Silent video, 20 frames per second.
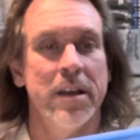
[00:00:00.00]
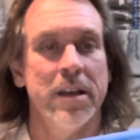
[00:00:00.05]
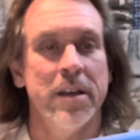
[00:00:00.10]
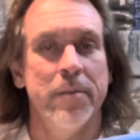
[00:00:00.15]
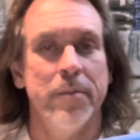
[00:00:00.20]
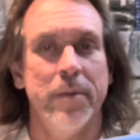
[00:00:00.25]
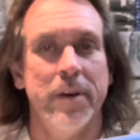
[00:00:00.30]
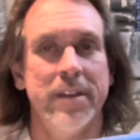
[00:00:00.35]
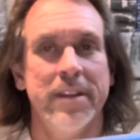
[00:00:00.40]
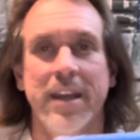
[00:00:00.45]

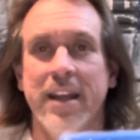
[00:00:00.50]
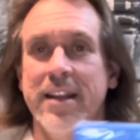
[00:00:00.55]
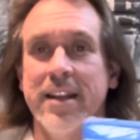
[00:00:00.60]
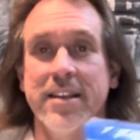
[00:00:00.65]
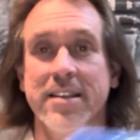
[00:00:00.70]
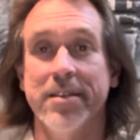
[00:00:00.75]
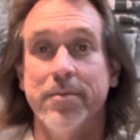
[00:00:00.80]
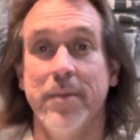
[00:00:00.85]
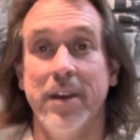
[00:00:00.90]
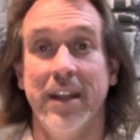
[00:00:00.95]
But that
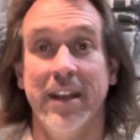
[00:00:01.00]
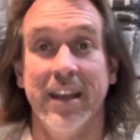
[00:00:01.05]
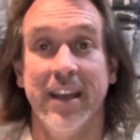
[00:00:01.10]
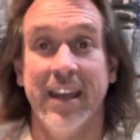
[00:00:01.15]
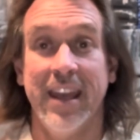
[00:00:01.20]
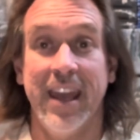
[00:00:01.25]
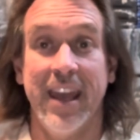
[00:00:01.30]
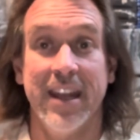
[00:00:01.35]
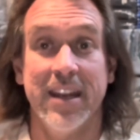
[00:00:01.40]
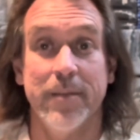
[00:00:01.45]
doesn't mean it
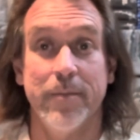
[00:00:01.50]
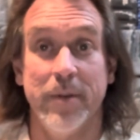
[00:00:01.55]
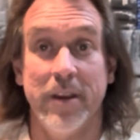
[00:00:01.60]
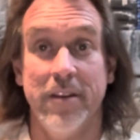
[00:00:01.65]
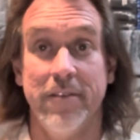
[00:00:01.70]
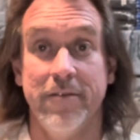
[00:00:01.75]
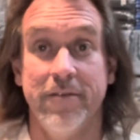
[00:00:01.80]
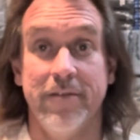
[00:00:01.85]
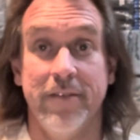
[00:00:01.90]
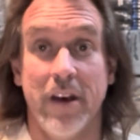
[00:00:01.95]
can't be
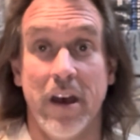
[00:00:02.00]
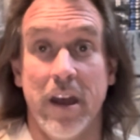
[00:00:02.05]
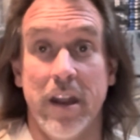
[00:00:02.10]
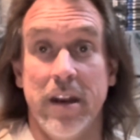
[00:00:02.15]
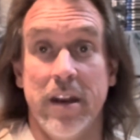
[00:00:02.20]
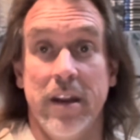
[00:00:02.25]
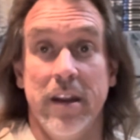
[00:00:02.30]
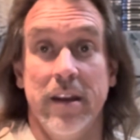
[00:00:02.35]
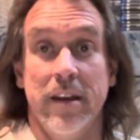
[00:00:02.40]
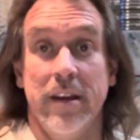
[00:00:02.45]
fun,
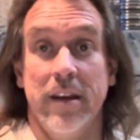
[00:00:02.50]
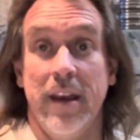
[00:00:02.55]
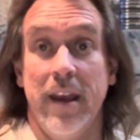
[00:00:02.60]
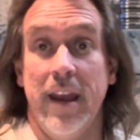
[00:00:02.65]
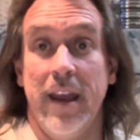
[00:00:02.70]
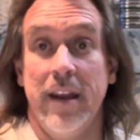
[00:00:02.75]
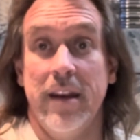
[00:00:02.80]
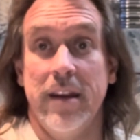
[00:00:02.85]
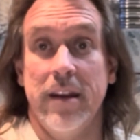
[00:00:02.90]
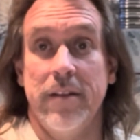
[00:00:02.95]

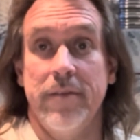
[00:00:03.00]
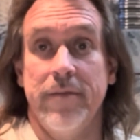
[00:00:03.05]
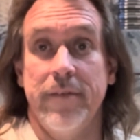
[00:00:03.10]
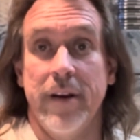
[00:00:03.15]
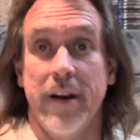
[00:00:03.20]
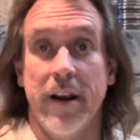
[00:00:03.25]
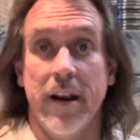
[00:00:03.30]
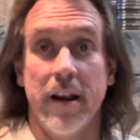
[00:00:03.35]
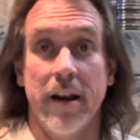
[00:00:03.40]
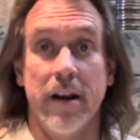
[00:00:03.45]
and it
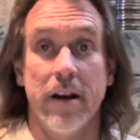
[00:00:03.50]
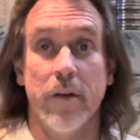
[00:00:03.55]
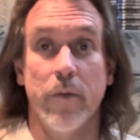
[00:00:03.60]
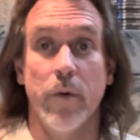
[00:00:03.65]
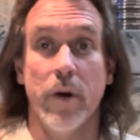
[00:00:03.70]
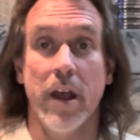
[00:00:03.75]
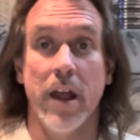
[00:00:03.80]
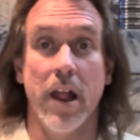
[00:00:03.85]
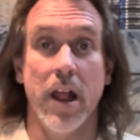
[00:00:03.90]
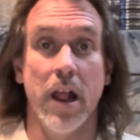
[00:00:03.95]
very
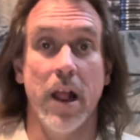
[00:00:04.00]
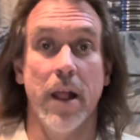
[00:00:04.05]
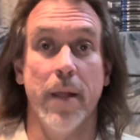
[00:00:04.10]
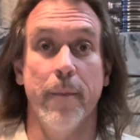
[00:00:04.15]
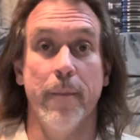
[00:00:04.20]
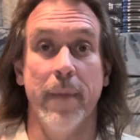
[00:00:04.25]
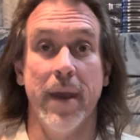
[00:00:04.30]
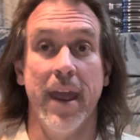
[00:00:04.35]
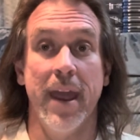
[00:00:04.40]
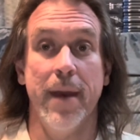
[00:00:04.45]
well
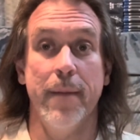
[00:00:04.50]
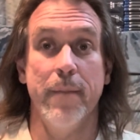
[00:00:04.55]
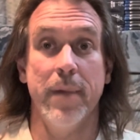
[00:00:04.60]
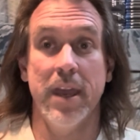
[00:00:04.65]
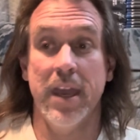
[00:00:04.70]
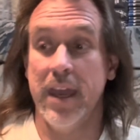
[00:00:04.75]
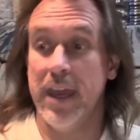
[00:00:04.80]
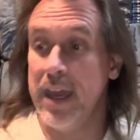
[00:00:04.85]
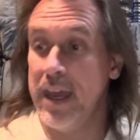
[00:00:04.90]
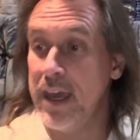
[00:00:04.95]
may
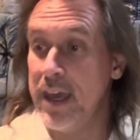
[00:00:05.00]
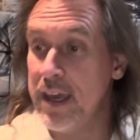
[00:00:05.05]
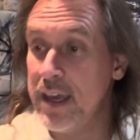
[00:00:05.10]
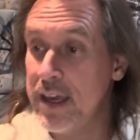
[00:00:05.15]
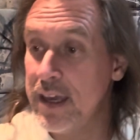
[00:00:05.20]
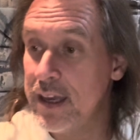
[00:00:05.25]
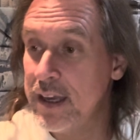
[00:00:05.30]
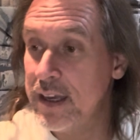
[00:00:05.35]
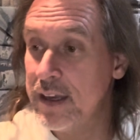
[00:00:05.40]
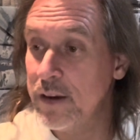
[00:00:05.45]
be.
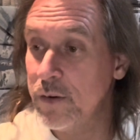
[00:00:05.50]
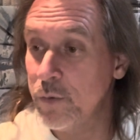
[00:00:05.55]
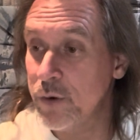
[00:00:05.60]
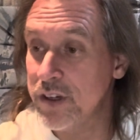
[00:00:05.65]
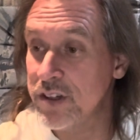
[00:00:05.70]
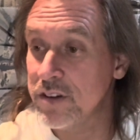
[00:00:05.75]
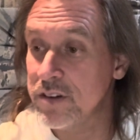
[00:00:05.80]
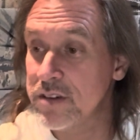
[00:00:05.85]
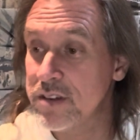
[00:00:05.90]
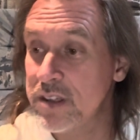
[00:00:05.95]
We
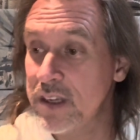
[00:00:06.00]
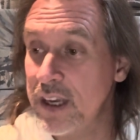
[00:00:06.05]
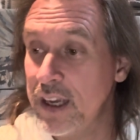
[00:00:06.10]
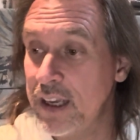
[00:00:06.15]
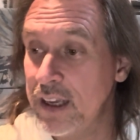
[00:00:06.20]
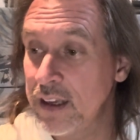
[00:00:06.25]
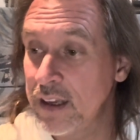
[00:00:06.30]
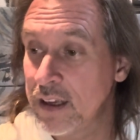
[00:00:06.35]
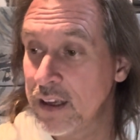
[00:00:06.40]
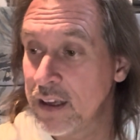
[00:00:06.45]
shall see.
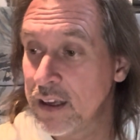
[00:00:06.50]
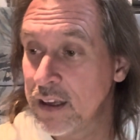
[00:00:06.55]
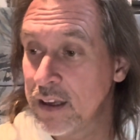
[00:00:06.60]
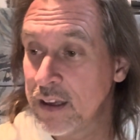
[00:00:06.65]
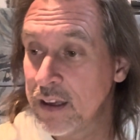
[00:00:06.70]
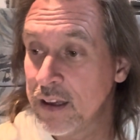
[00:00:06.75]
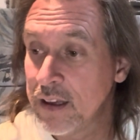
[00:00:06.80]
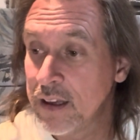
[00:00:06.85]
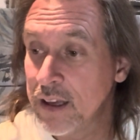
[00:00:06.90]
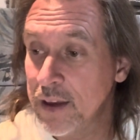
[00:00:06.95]

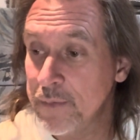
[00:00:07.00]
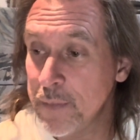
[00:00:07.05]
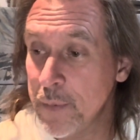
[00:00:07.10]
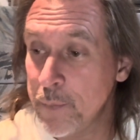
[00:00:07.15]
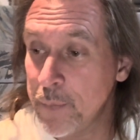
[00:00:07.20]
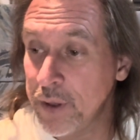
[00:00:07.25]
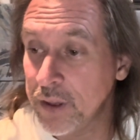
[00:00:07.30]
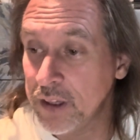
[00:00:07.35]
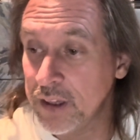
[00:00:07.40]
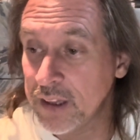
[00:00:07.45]
I'm a
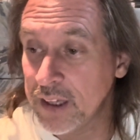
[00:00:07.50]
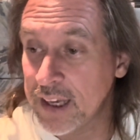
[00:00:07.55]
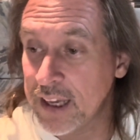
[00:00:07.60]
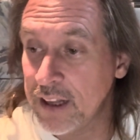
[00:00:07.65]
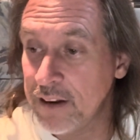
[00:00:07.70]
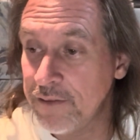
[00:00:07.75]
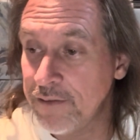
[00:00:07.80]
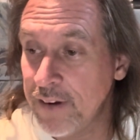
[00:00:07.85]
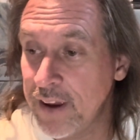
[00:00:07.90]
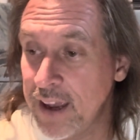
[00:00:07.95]
Billy the
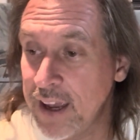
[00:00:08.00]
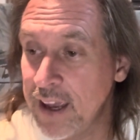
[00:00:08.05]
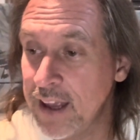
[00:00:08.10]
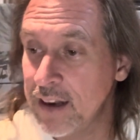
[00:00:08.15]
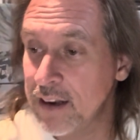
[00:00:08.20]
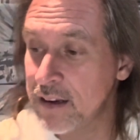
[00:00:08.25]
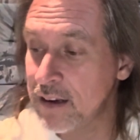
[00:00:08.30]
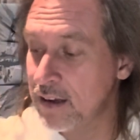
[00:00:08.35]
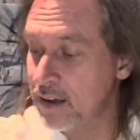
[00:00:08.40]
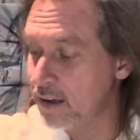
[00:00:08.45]
Kid
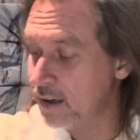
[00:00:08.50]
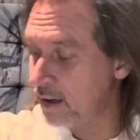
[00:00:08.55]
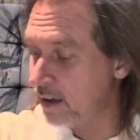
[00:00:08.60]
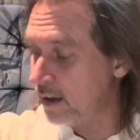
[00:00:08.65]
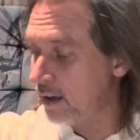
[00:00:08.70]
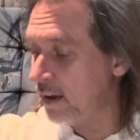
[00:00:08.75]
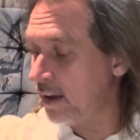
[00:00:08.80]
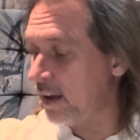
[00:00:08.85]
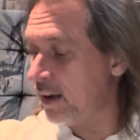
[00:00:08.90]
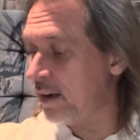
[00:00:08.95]
fan,
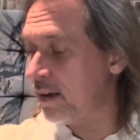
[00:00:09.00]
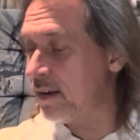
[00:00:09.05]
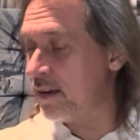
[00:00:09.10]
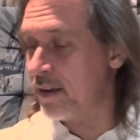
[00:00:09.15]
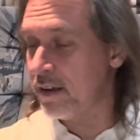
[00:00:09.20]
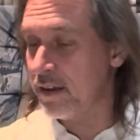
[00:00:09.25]
and